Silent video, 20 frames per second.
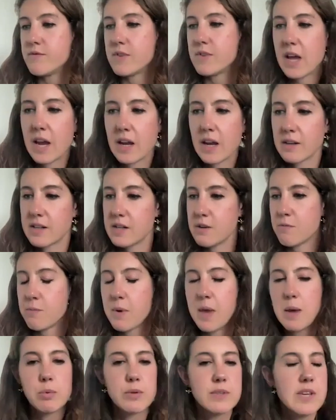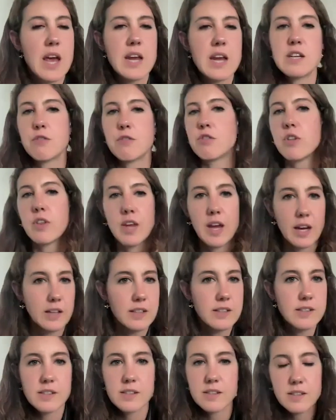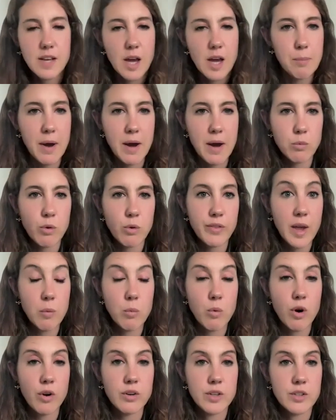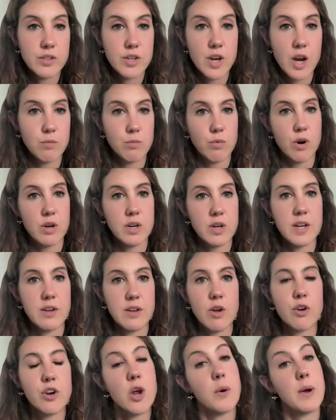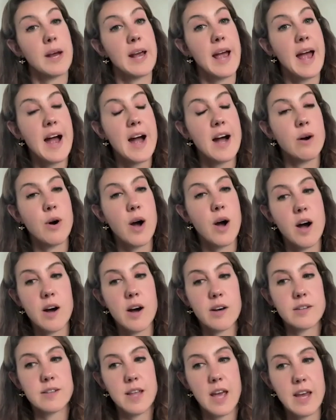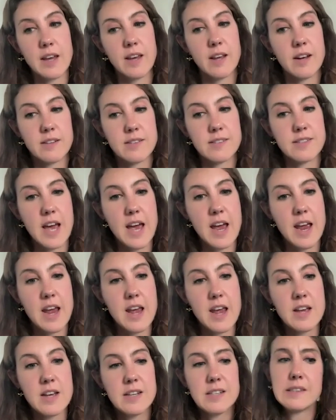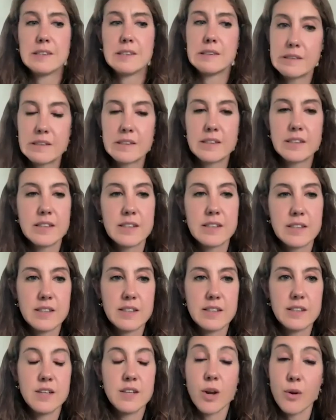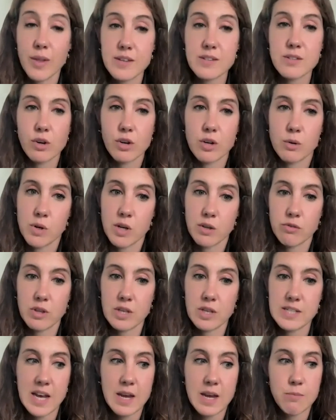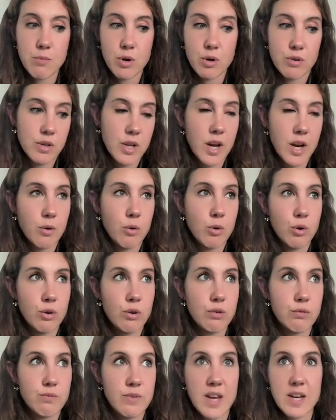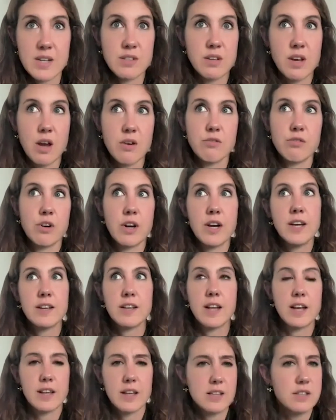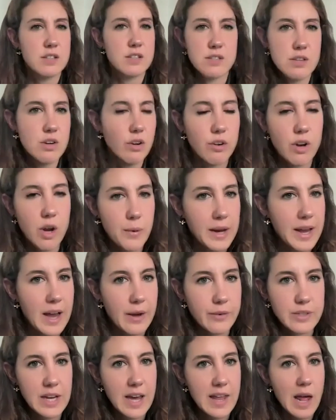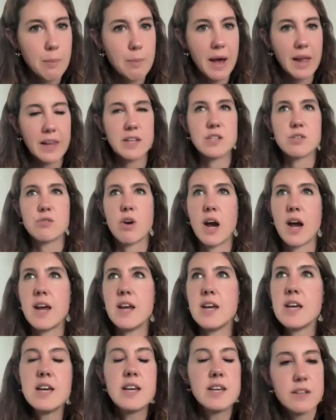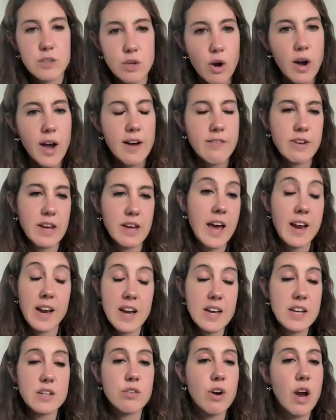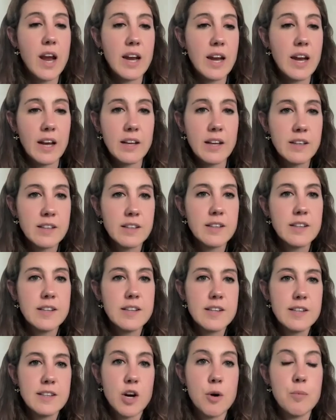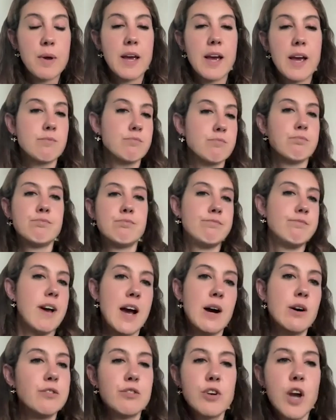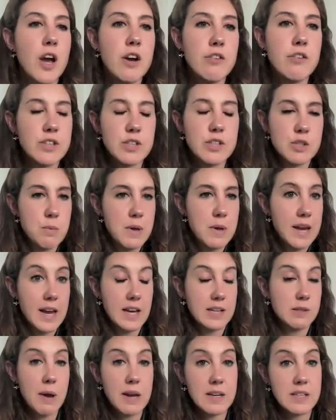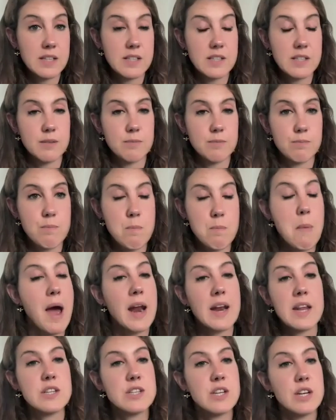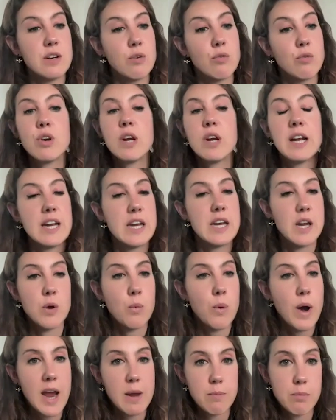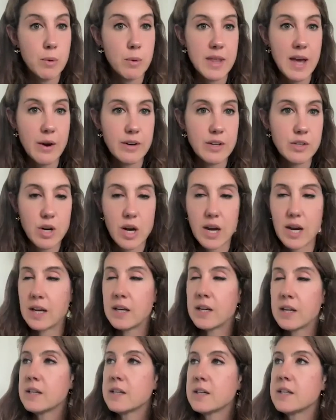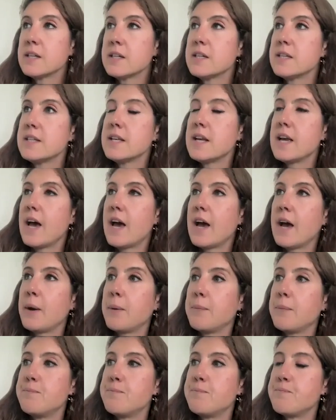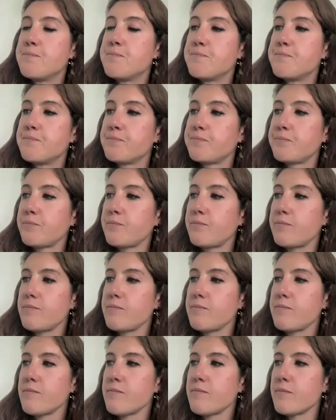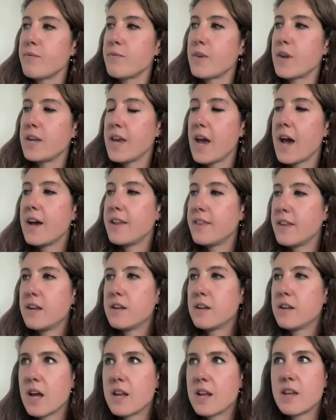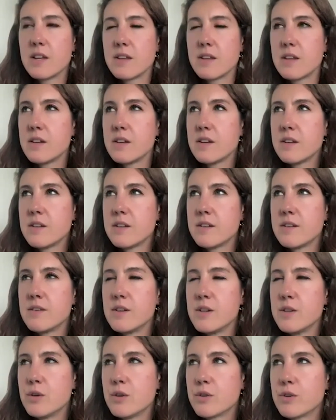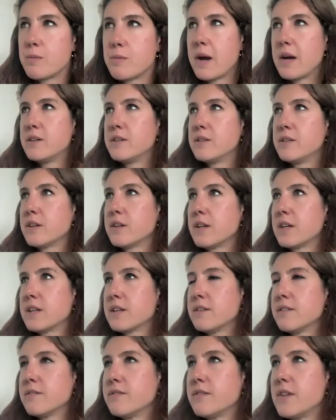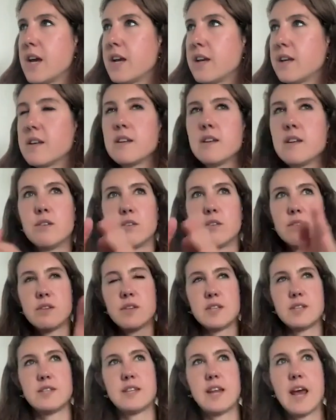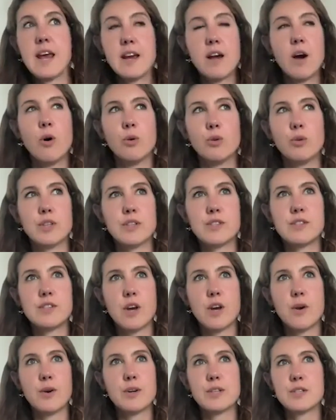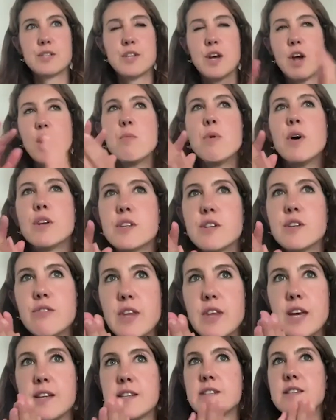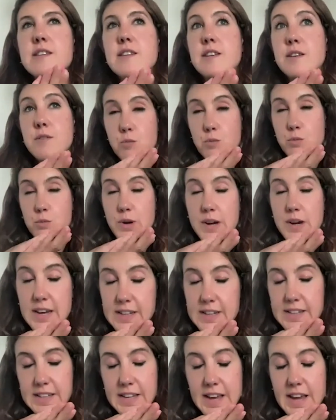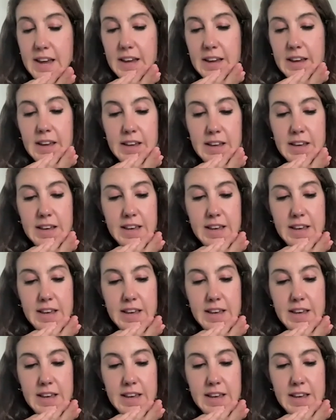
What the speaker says: like people saying different things about what they want and don't want, and not knowing how hard they can say no, that's not going to work for the team, or yeah, just go for it. Like not knowing how to get that balance right, not having had any training, coming out of COVID, just being expected to manage in a really new way but without any training. And then you talked about like the stakeholders. So much of this we're seeing